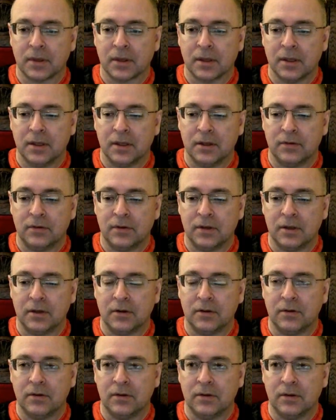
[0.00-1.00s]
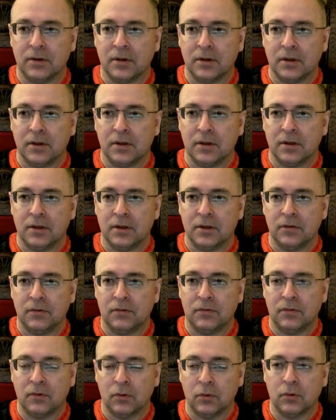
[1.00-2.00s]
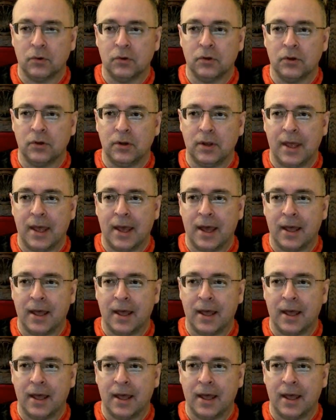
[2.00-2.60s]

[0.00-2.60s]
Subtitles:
It is so good at